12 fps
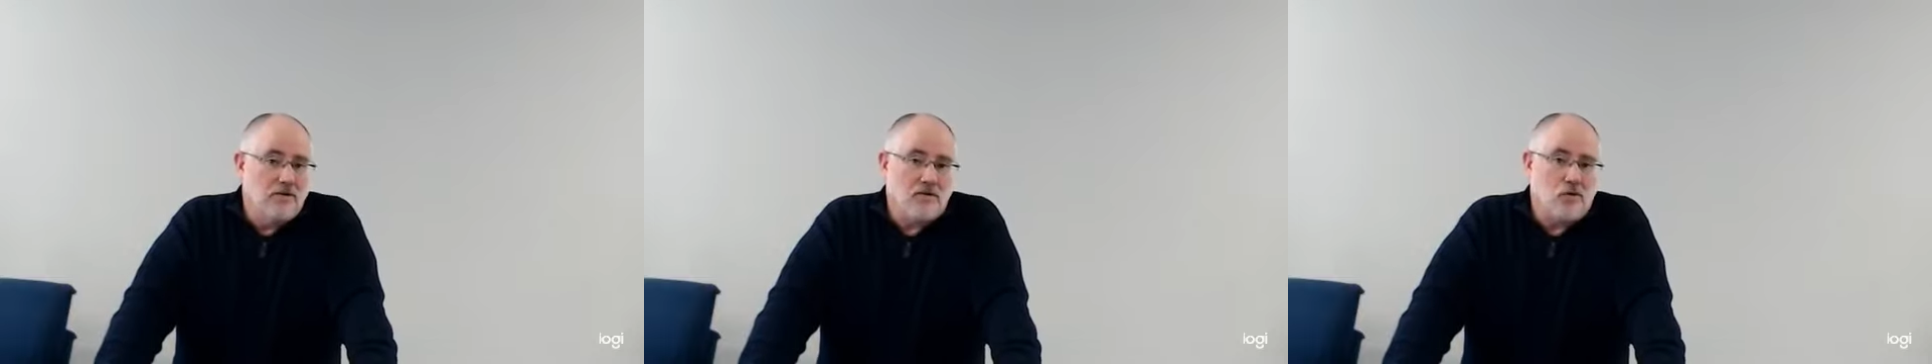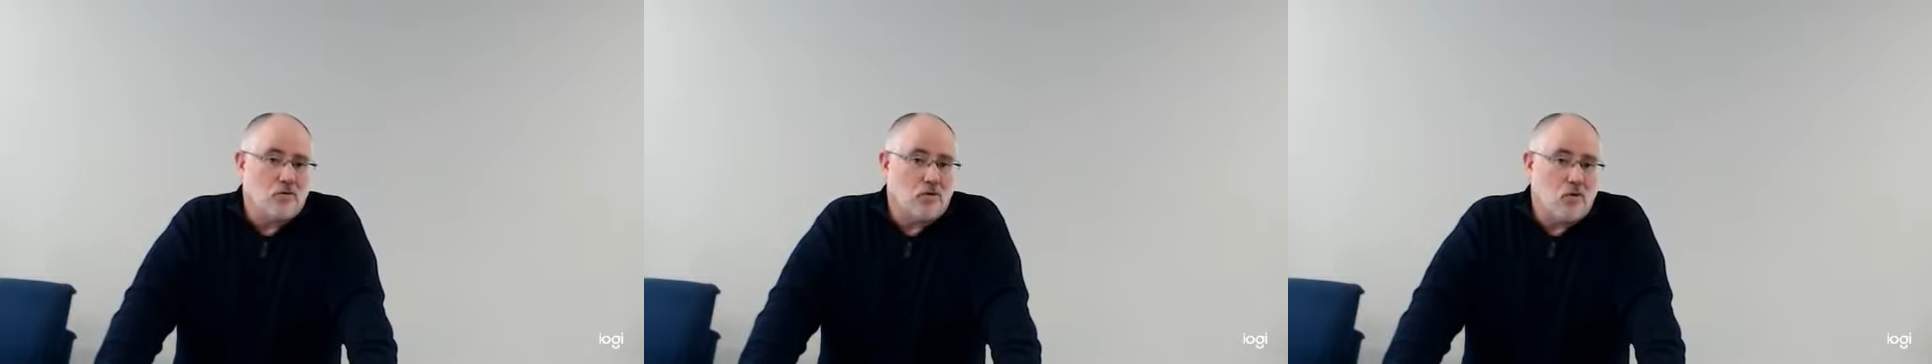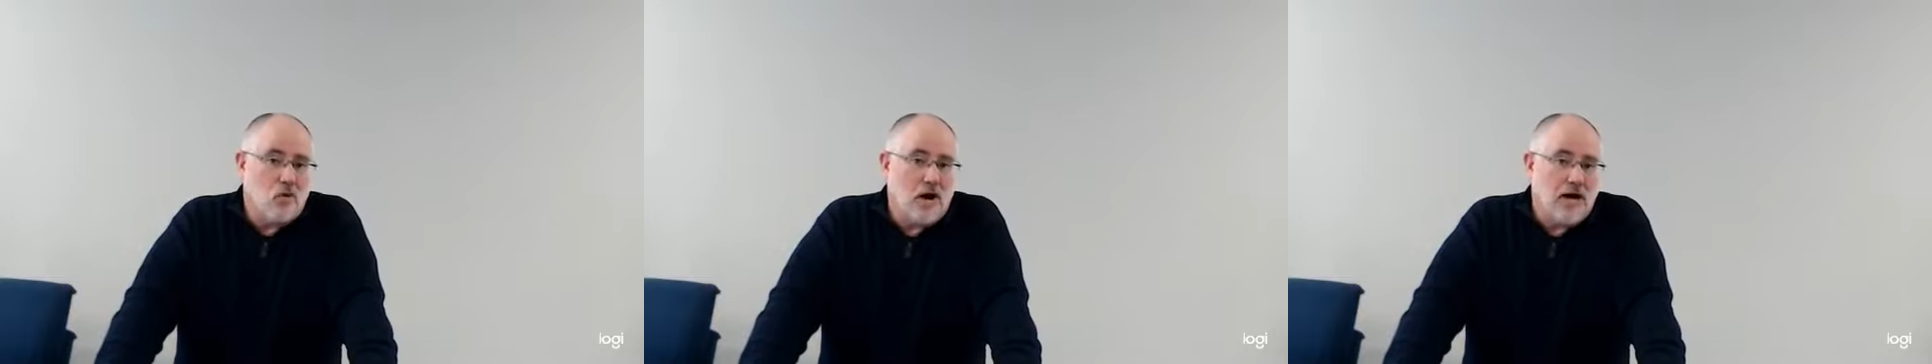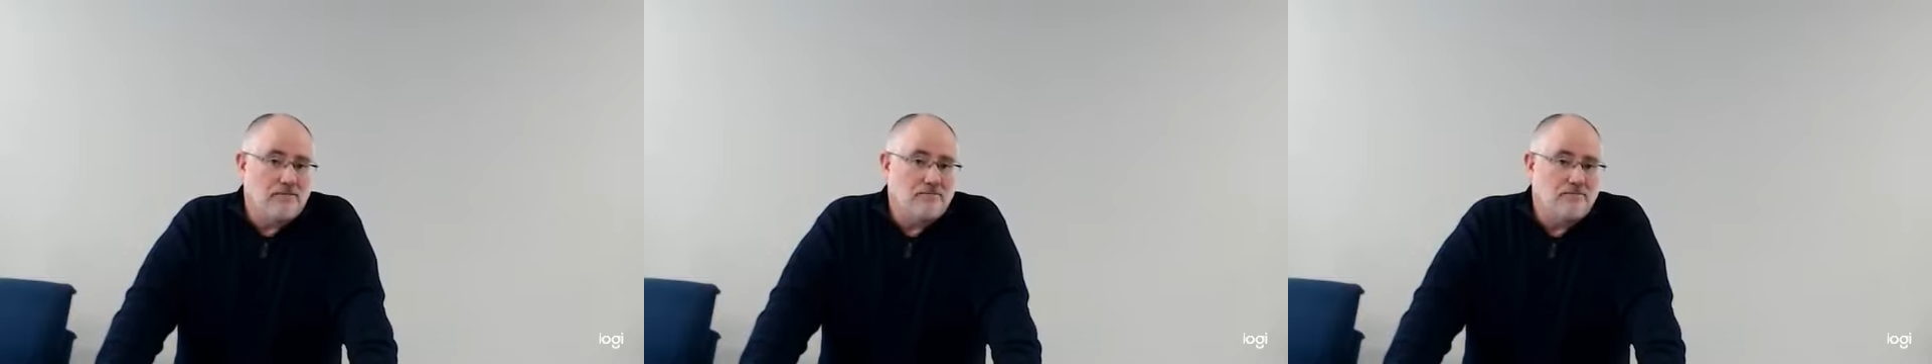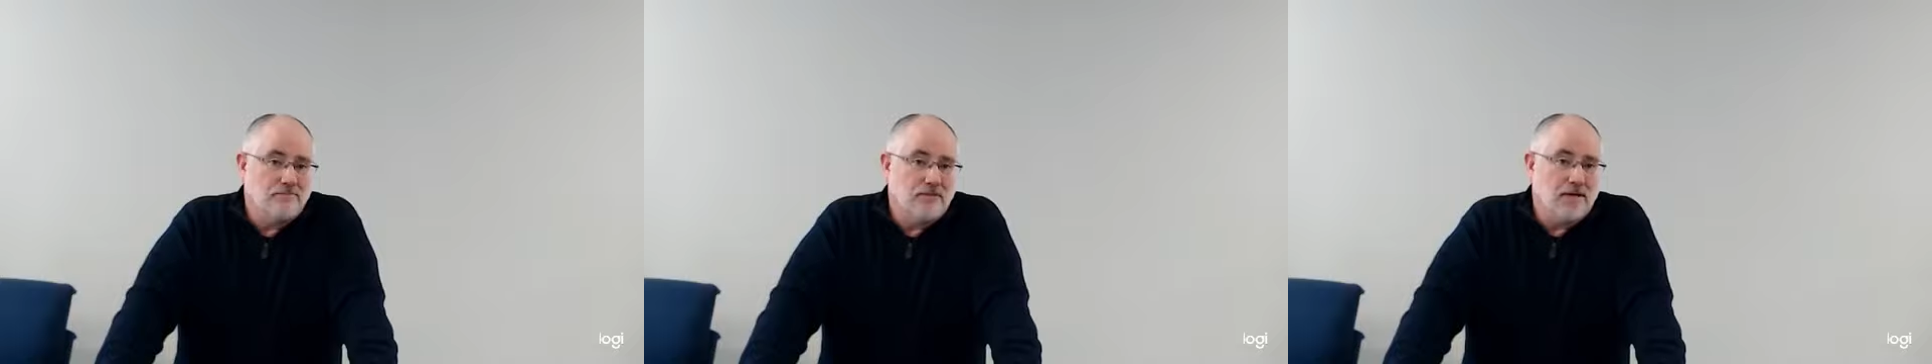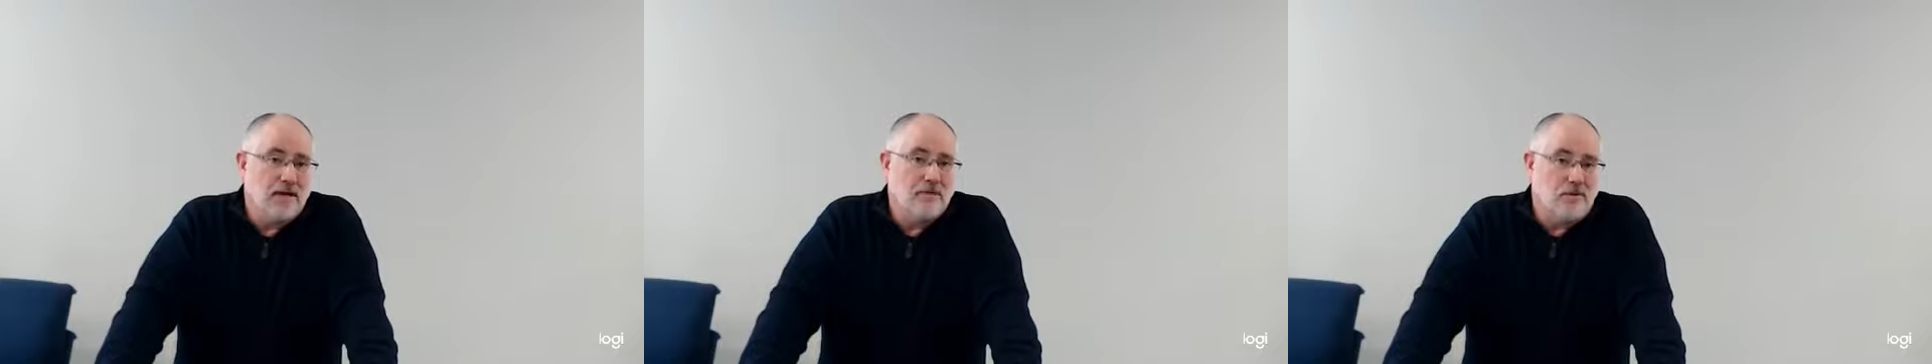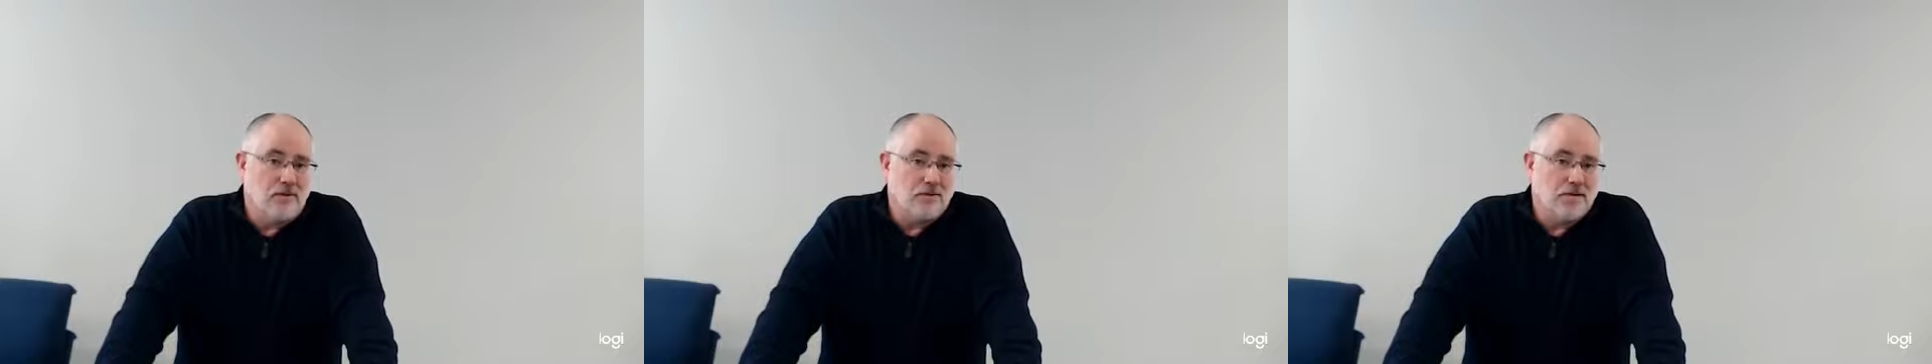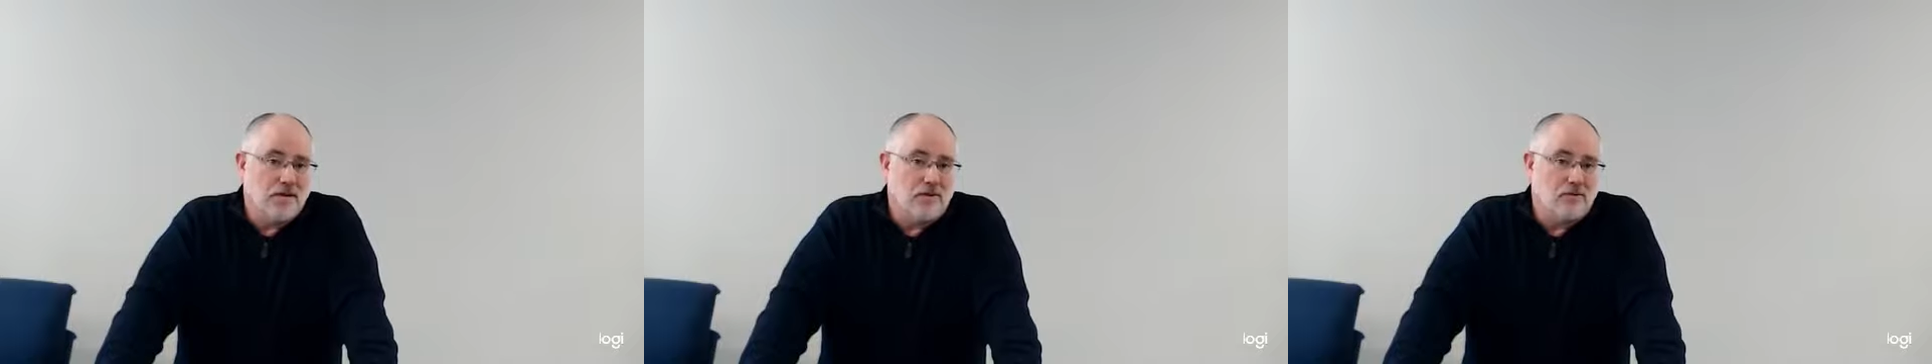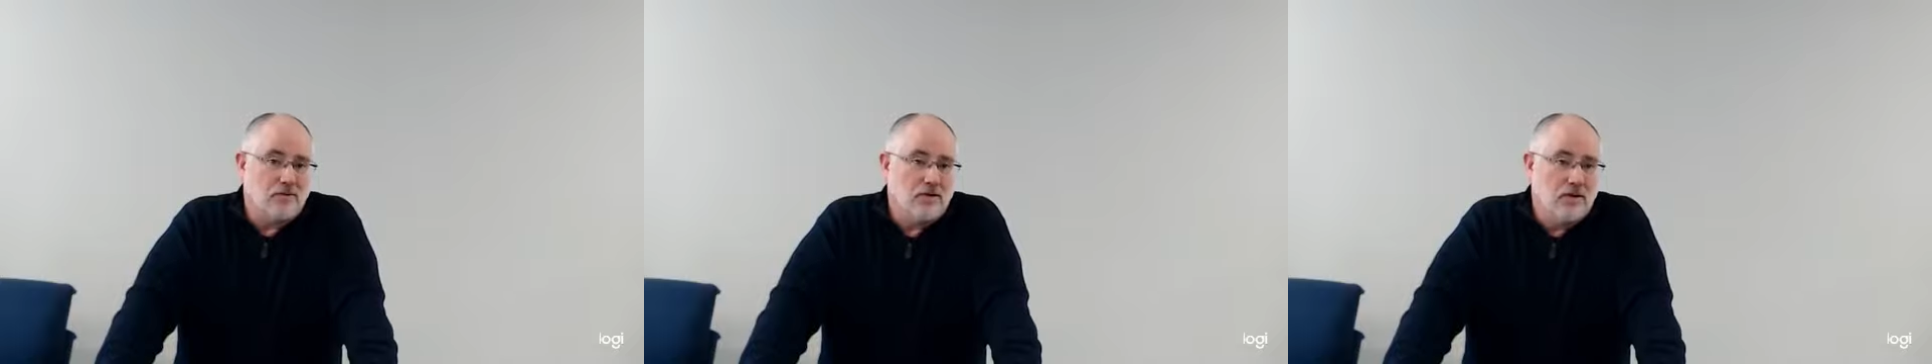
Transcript: as long as we're quiet and keep to ourselves.